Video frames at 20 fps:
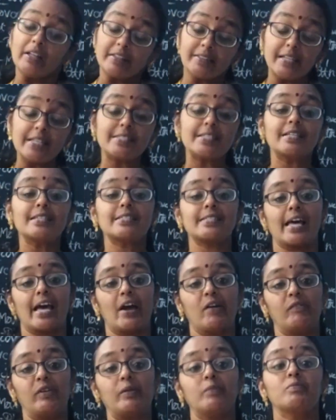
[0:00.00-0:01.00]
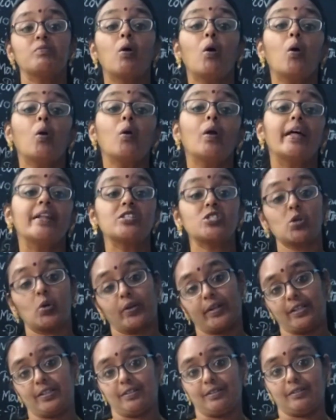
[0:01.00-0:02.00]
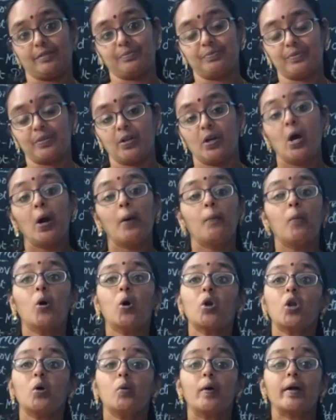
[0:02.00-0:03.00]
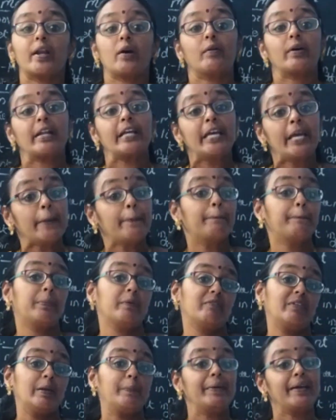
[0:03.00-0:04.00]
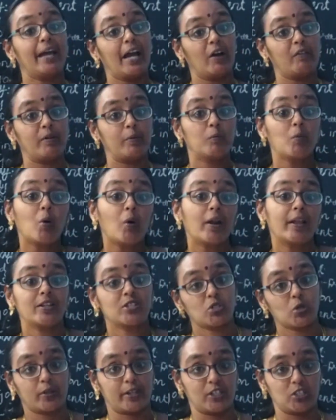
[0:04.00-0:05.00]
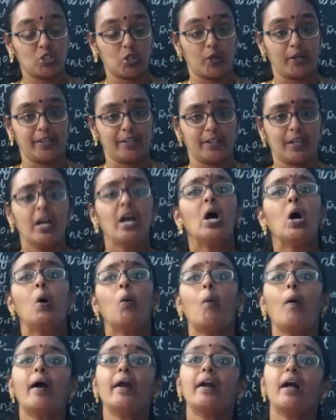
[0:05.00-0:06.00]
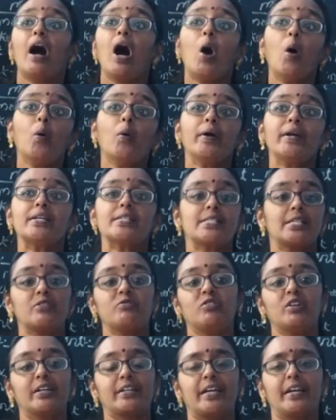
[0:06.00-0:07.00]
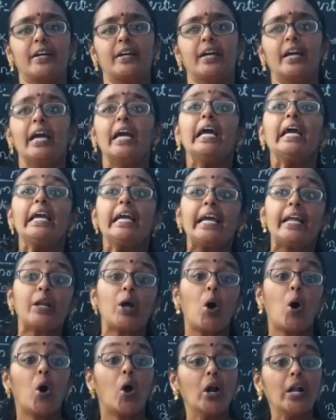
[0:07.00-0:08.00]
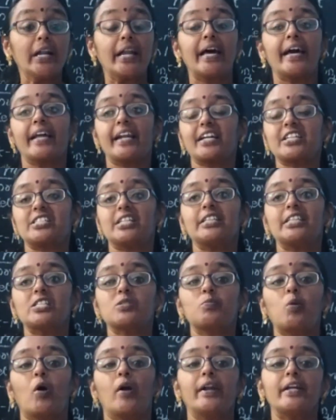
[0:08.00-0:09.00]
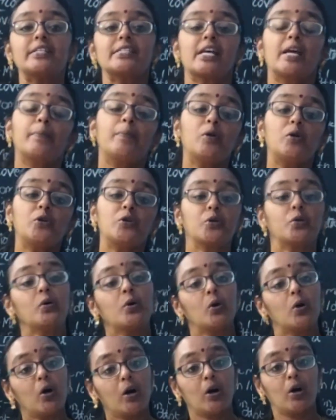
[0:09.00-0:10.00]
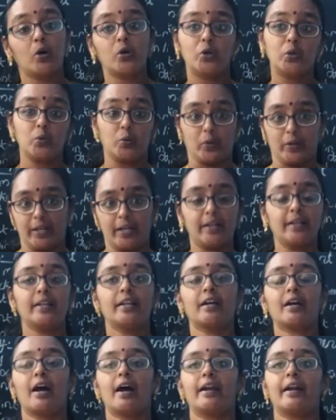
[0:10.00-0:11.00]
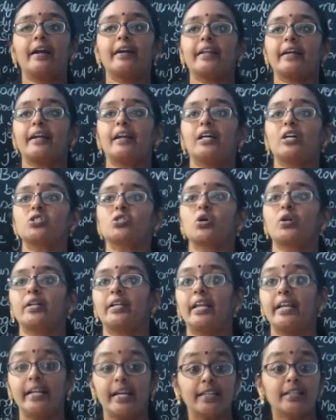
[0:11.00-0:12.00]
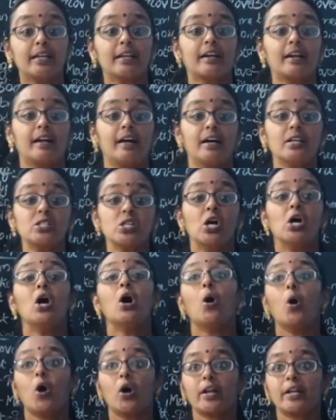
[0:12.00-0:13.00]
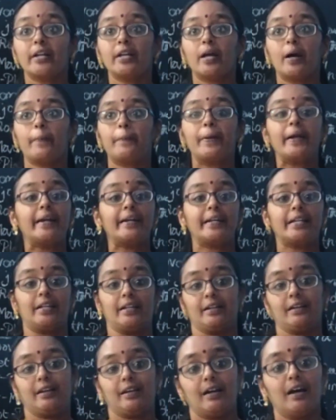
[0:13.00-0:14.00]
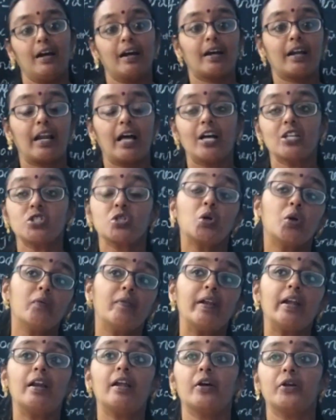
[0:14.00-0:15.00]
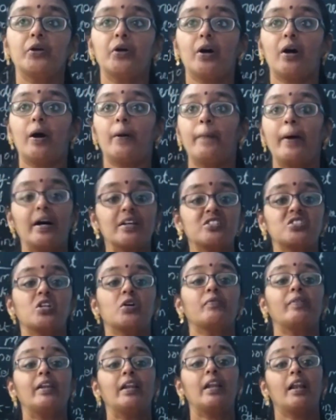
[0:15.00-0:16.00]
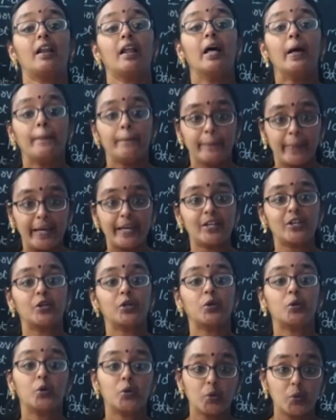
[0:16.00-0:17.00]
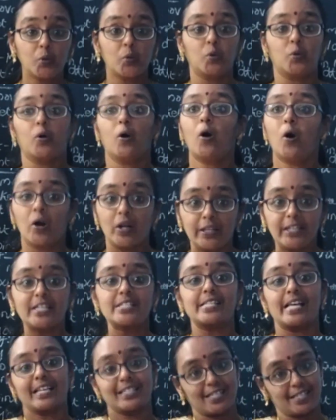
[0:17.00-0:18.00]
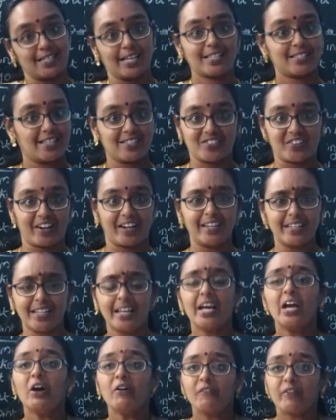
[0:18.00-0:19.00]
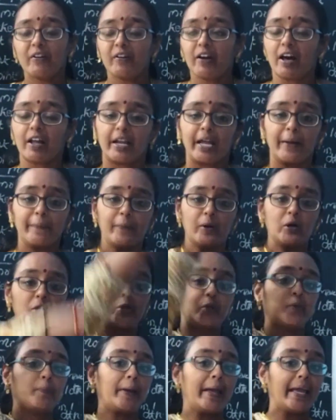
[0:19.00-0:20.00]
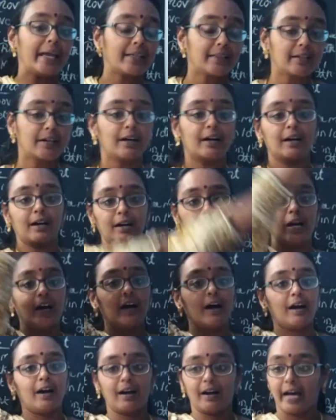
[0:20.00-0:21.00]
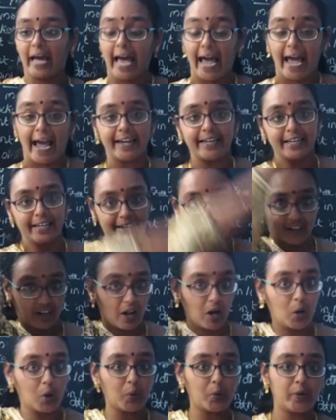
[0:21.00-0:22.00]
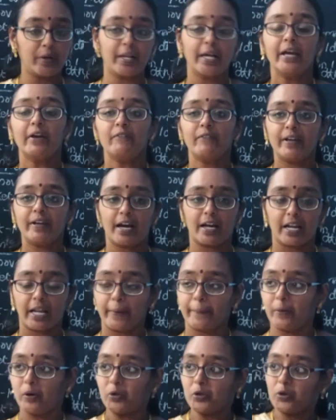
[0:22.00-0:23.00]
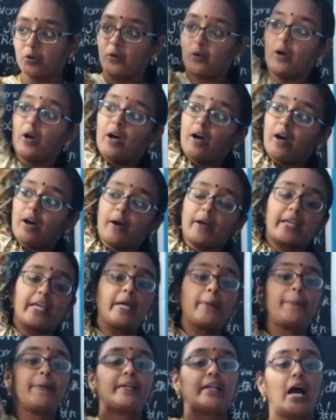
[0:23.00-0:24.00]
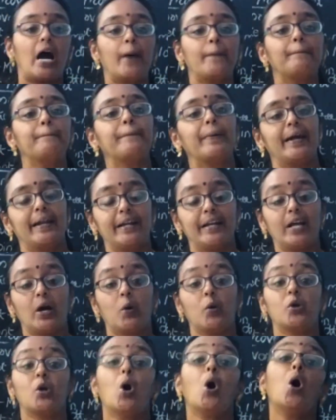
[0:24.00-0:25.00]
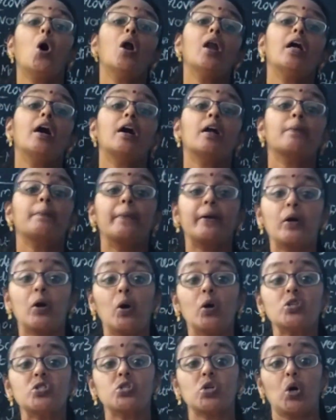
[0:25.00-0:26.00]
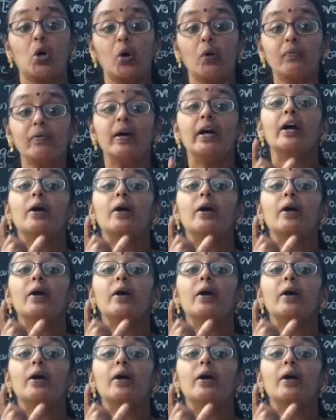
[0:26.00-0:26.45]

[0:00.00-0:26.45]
This is having ball and socket. Moreover, our hip will be having ball and socket joint. How is it working? In all direction, this body is able to do. In a karate class or in any other class or in a PT class, your master will make you do all these exercises, right? We are able to make the hand in the round. We are able to keep it up and down. All are because of